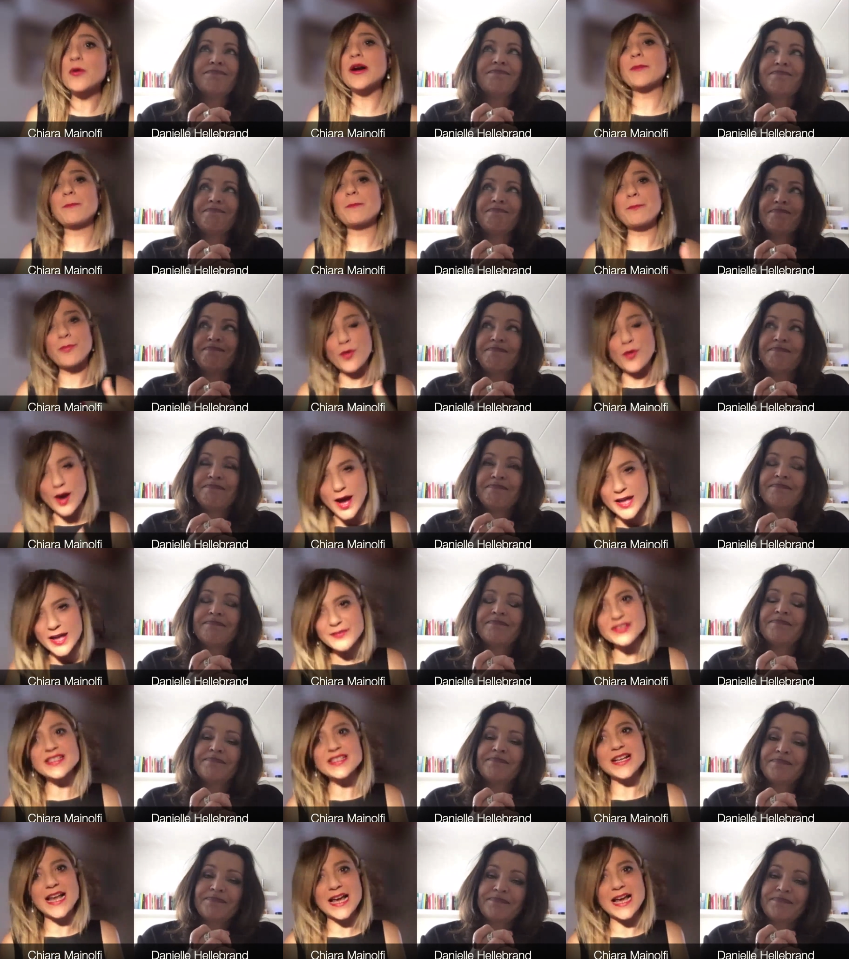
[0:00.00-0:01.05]
Speaker 1: on our
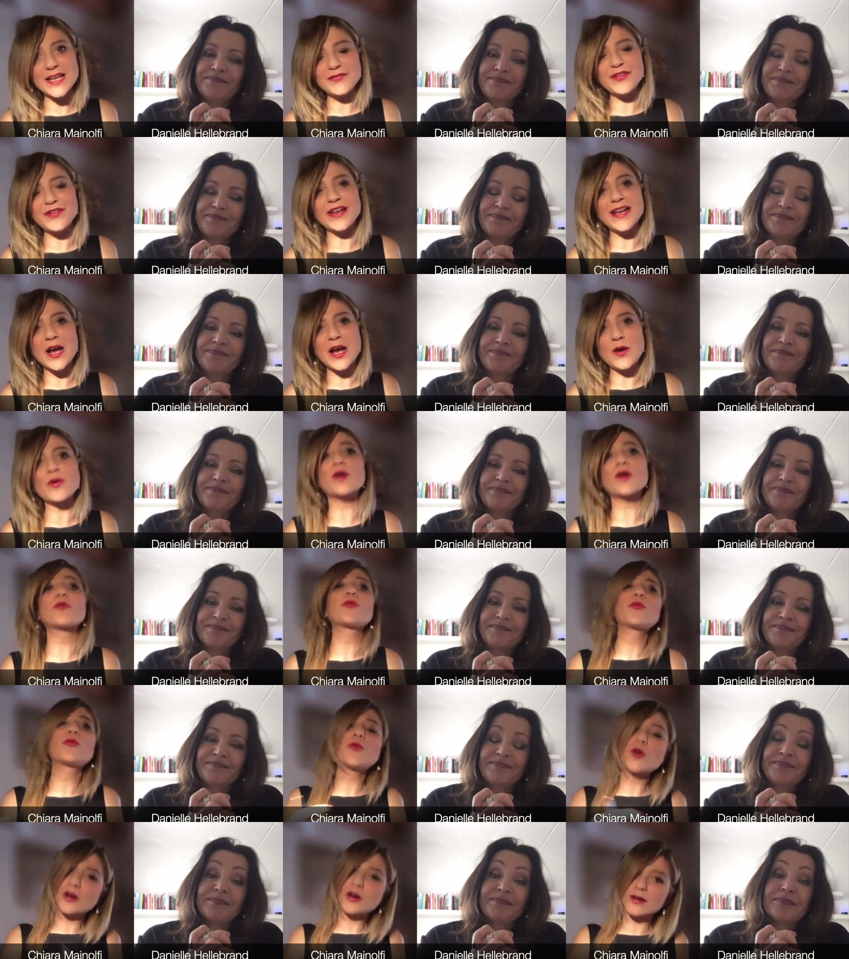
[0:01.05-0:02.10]
private life and
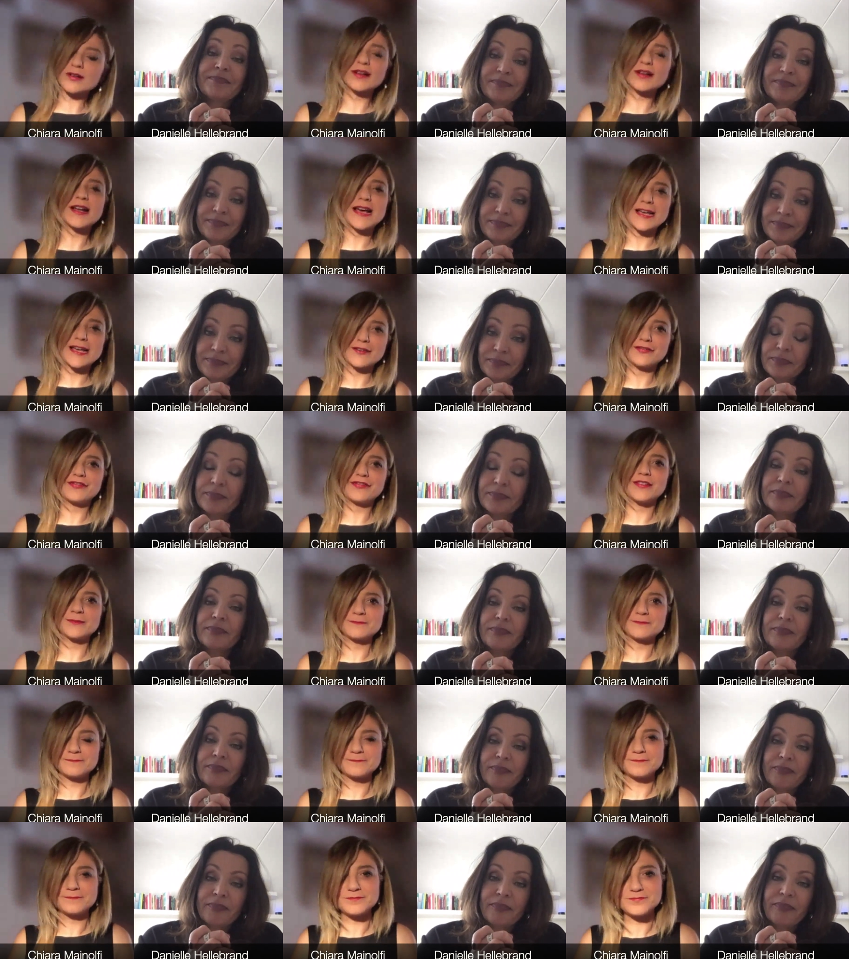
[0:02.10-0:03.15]
our work life?
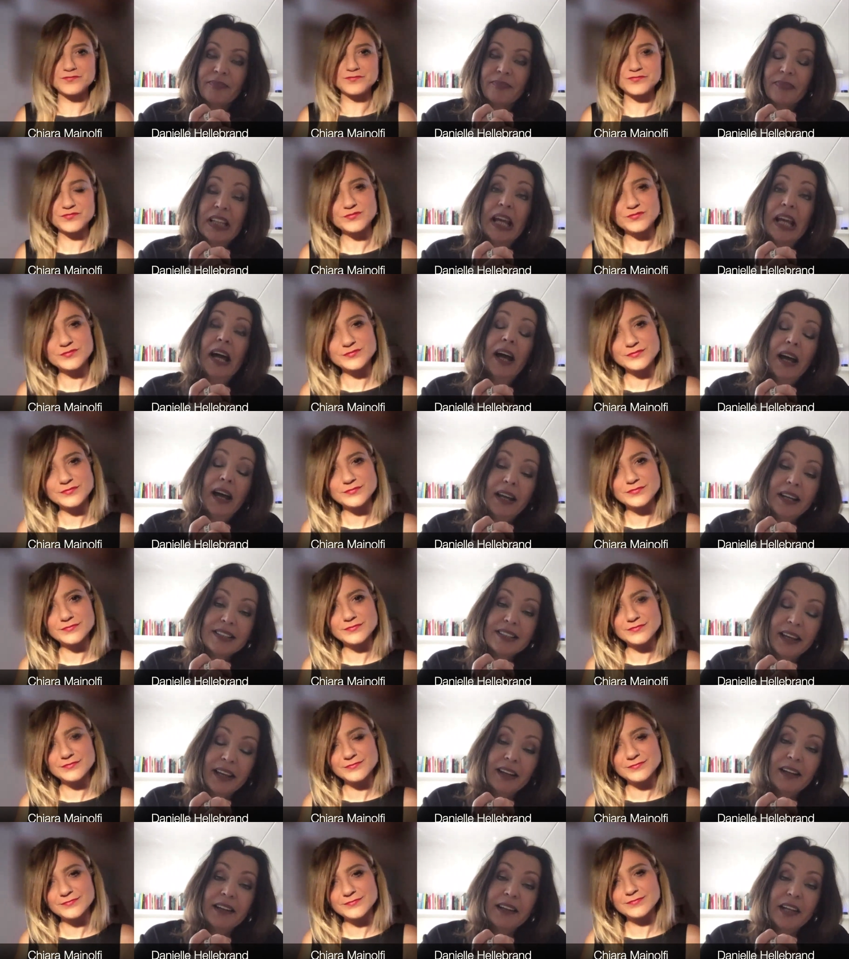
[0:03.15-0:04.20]
Speaker 2: Yeah,
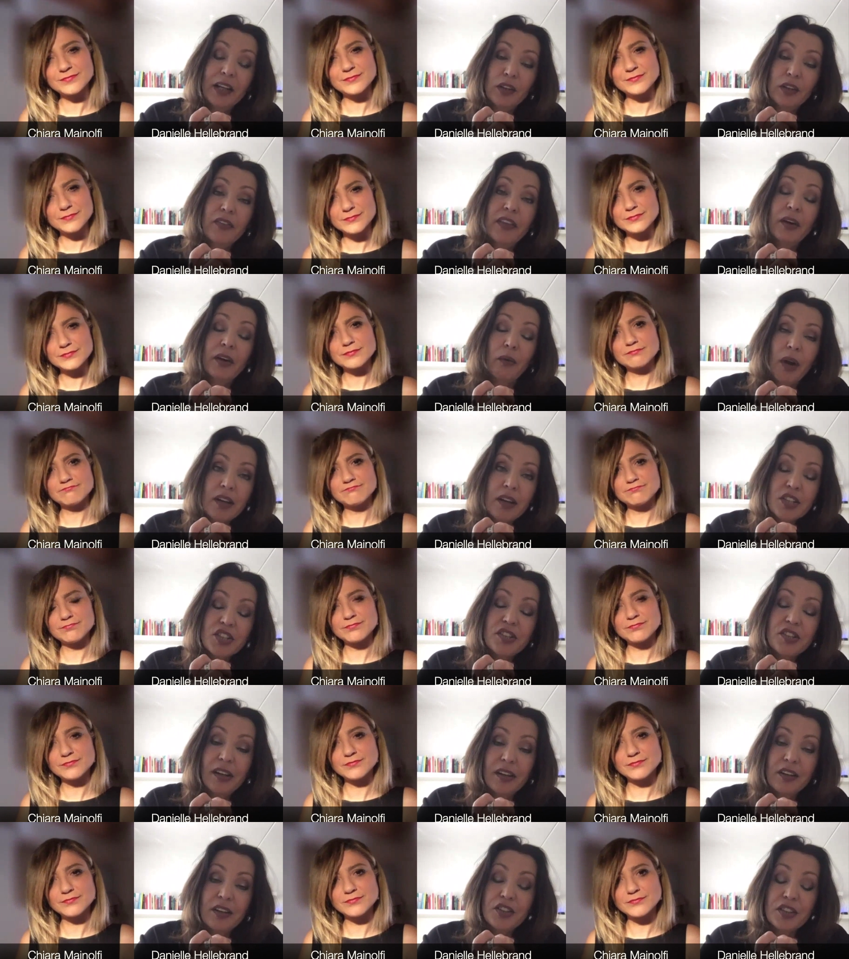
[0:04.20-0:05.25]
exactly. There are
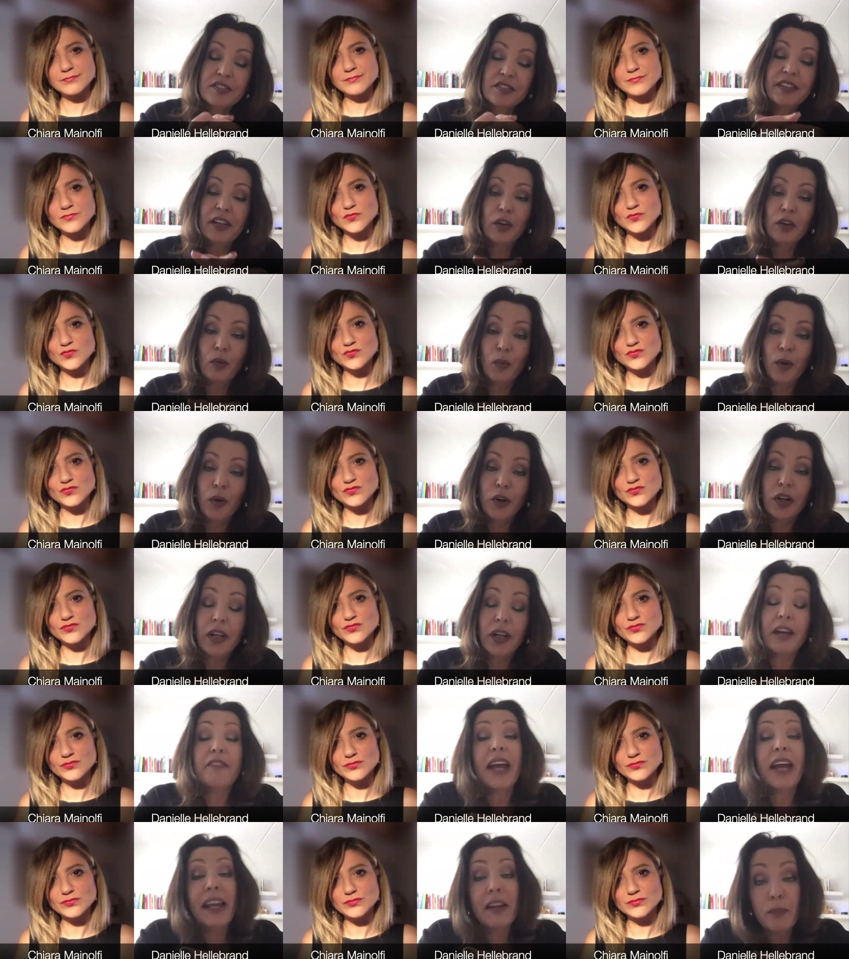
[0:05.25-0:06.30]
challenges in our work
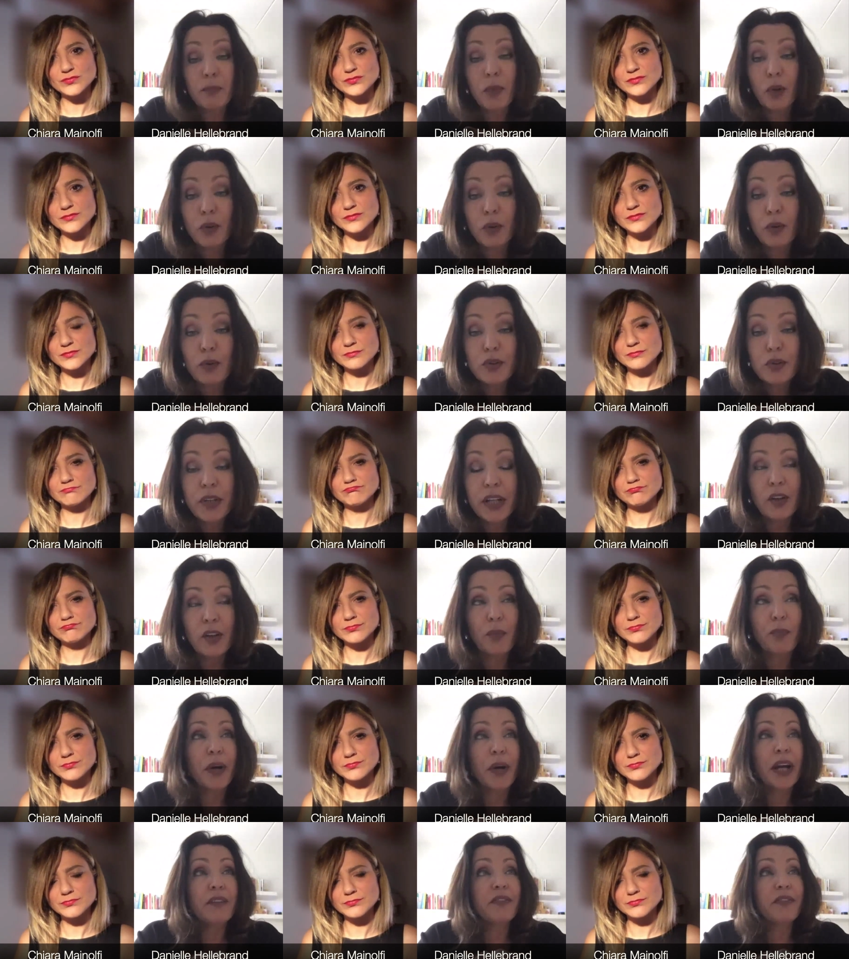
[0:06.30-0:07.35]
life and but also in our
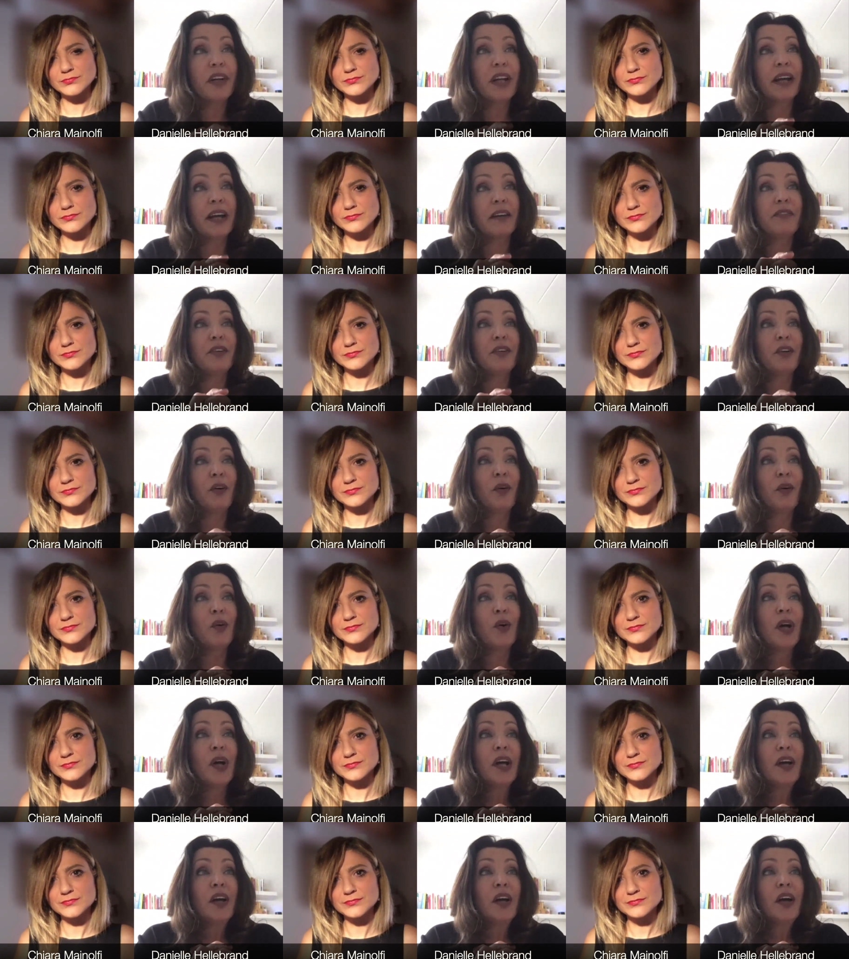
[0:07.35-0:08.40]
private life, you know.
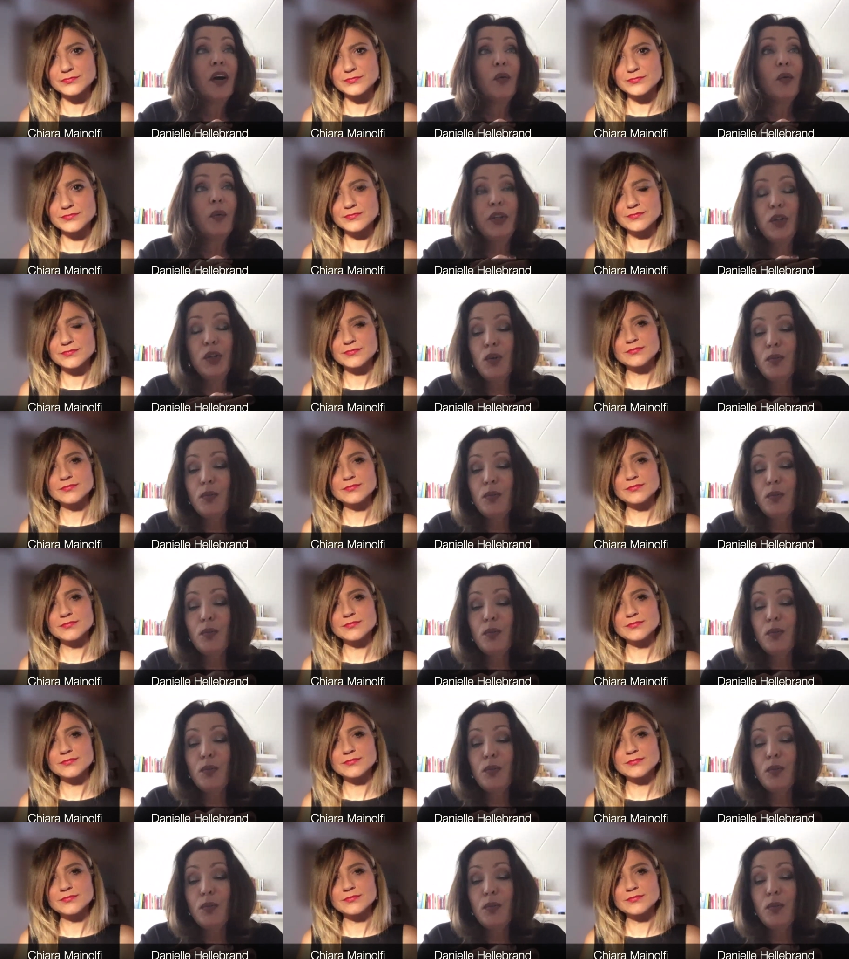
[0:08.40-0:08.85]
We